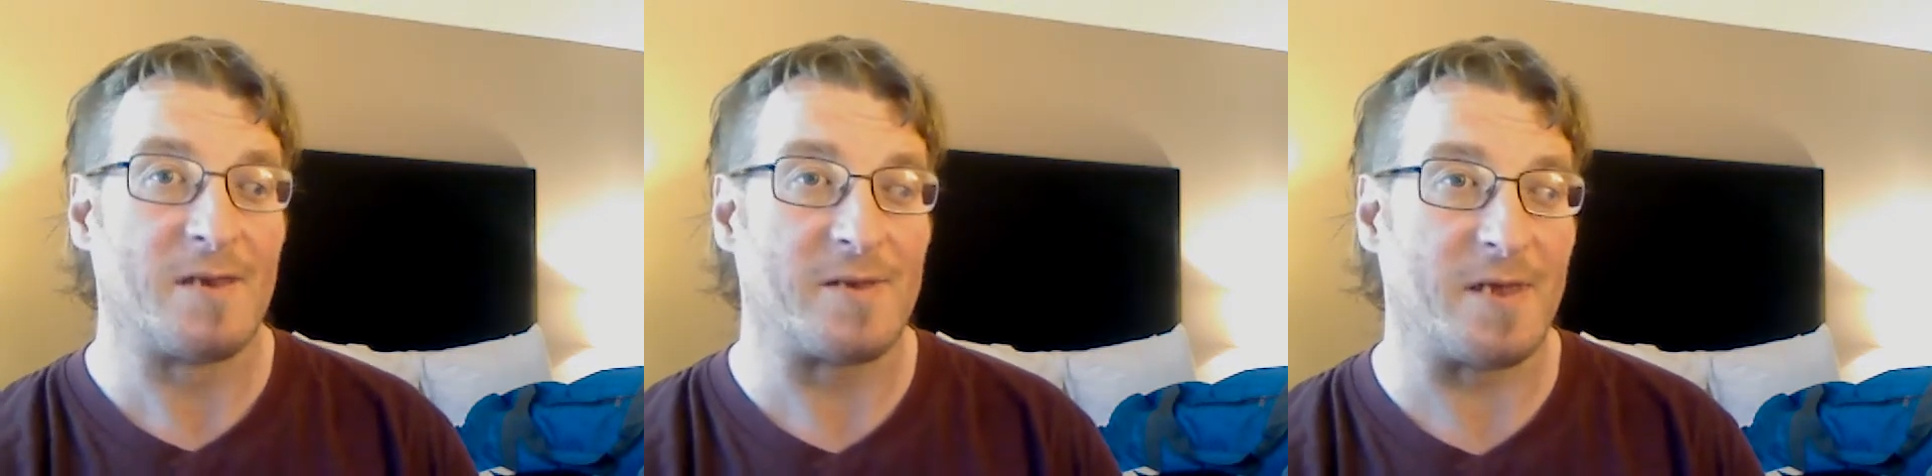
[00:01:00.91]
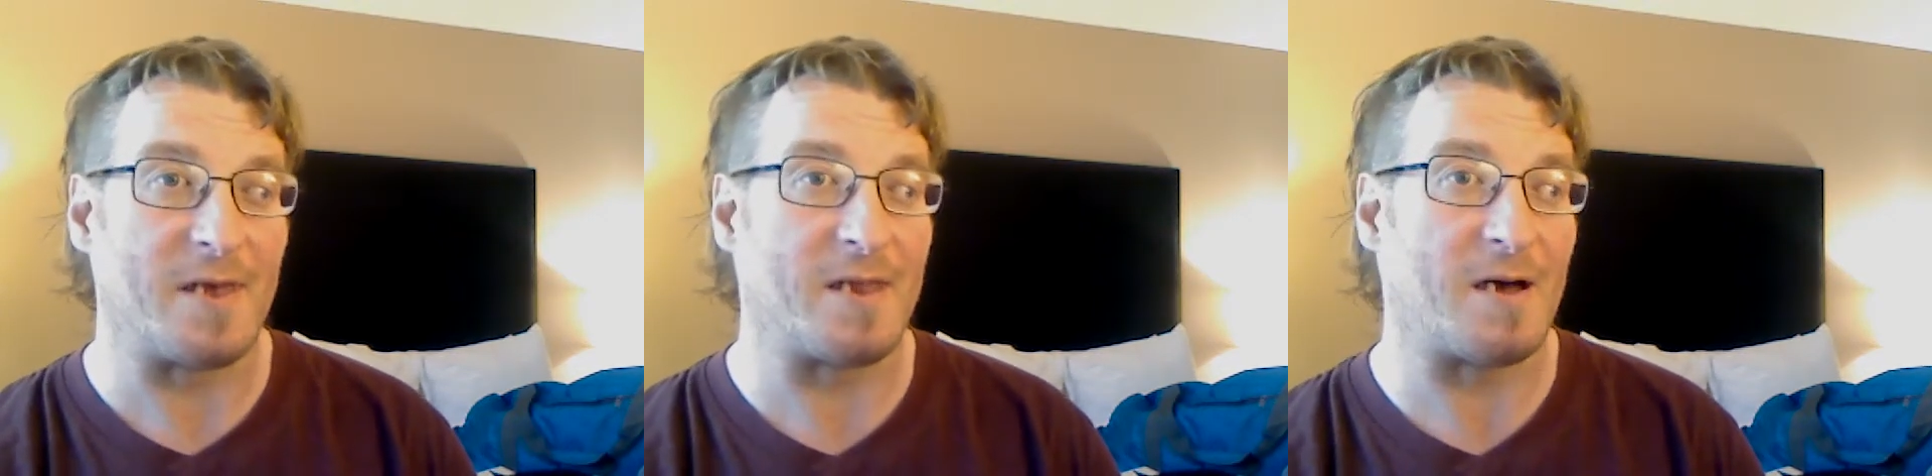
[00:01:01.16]

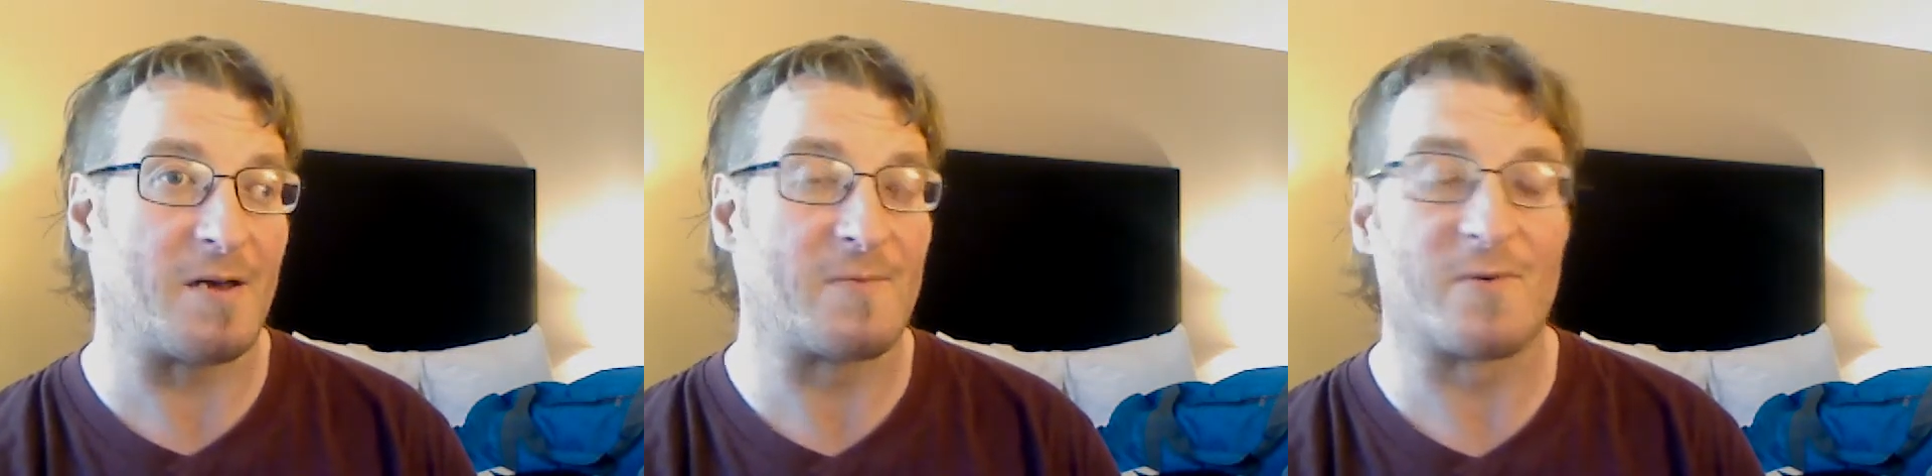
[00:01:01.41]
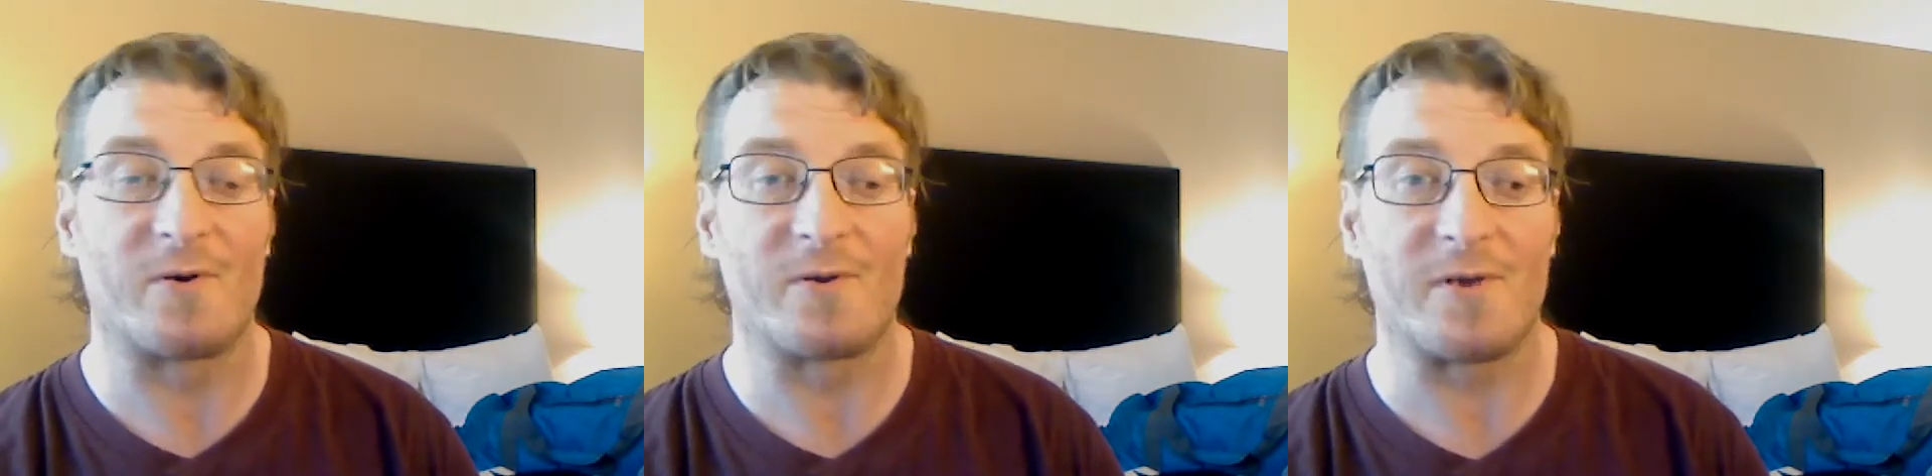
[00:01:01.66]
dead
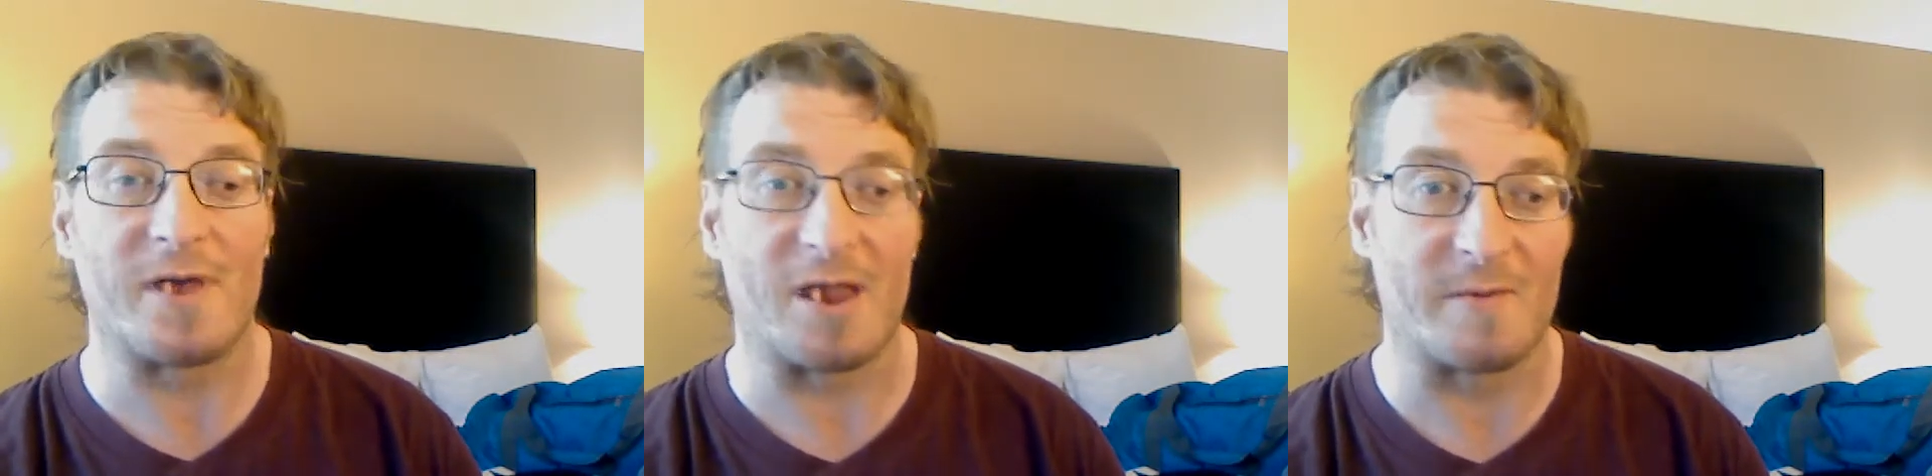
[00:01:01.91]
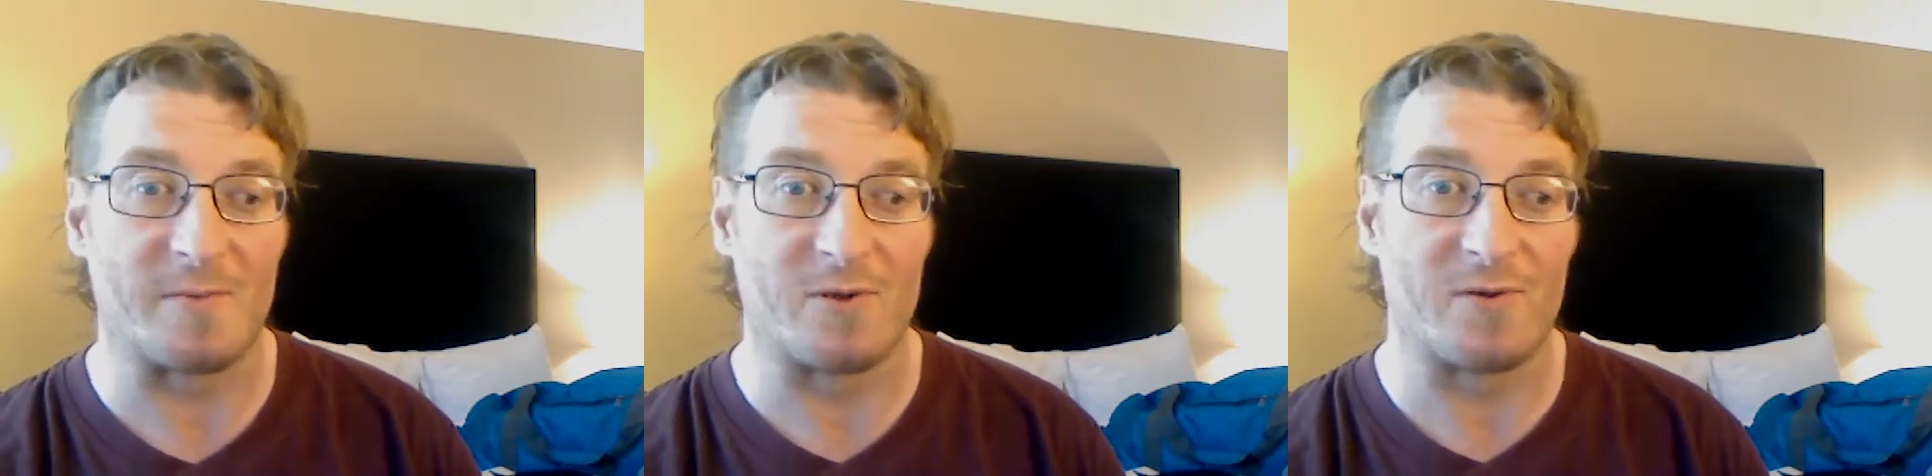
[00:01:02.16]
unfortunate
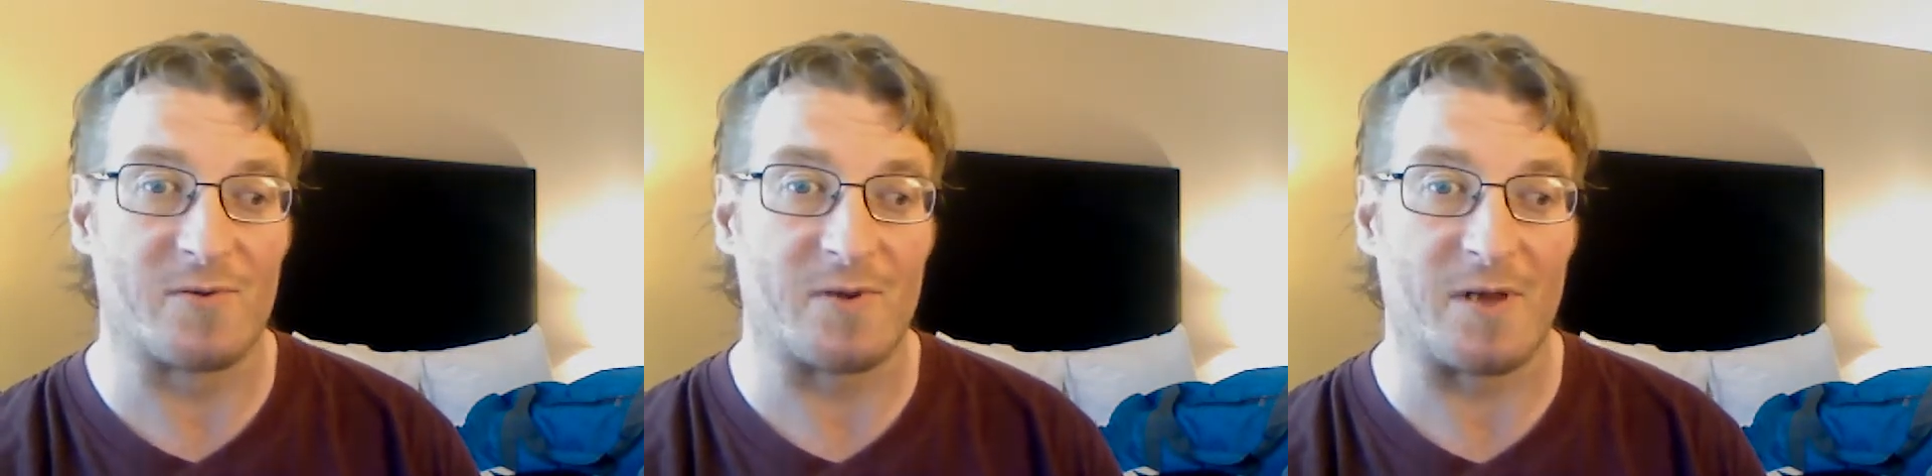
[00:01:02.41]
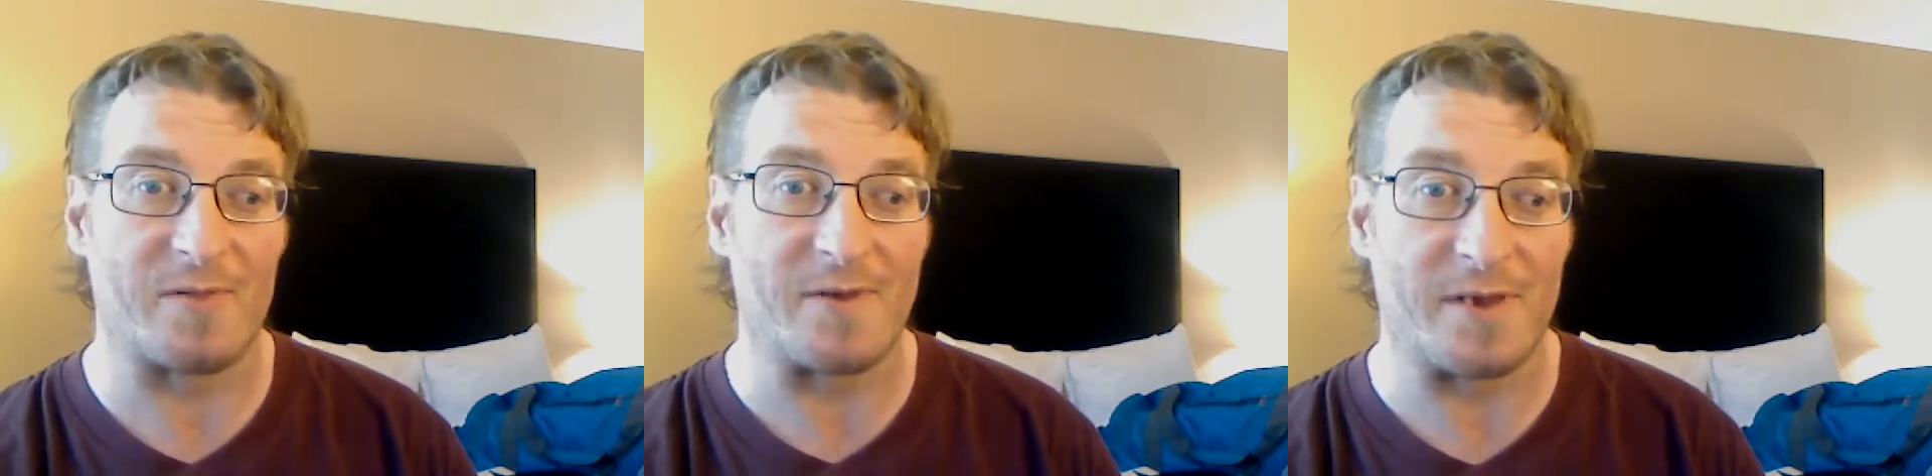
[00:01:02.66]
animals
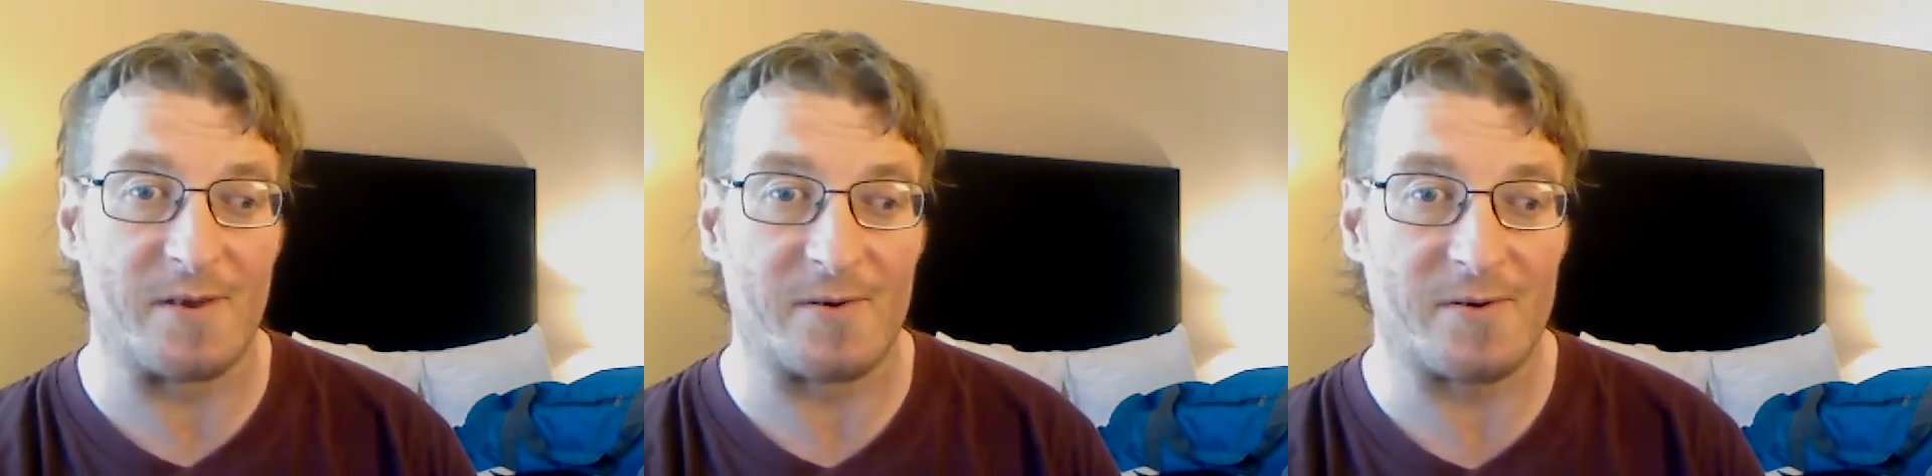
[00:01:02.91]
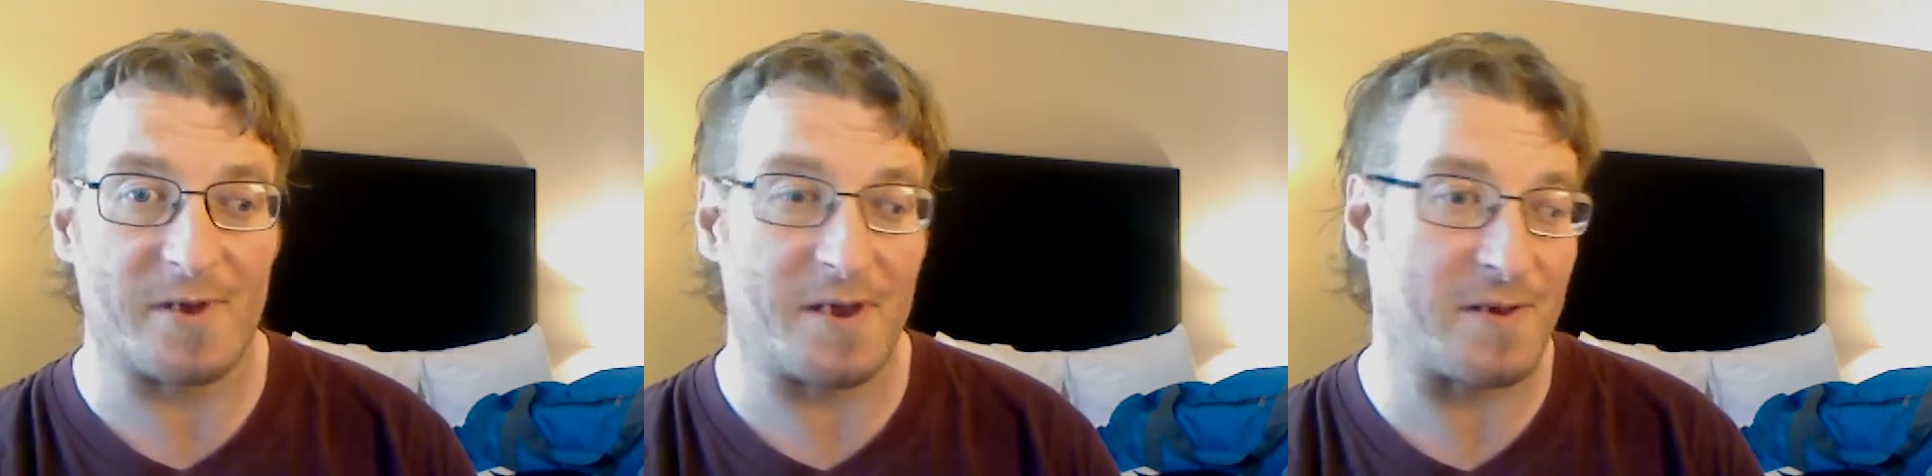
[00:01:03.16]
on the
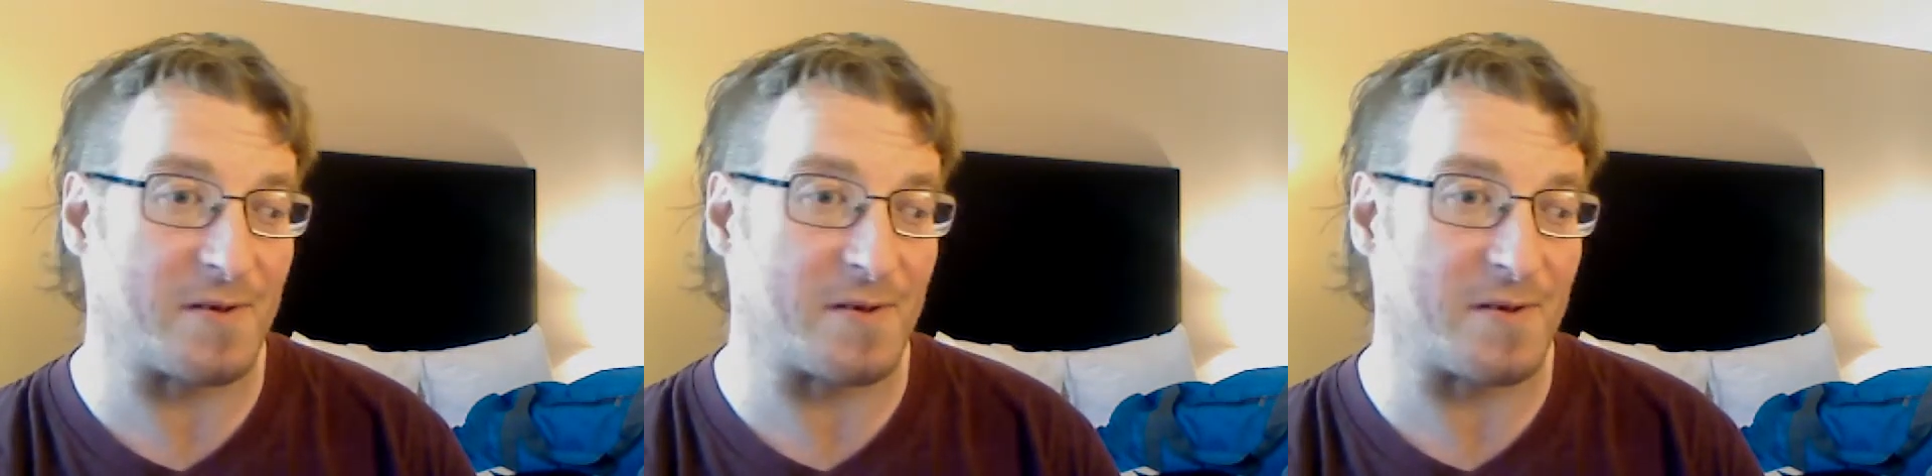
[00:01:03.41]
interstate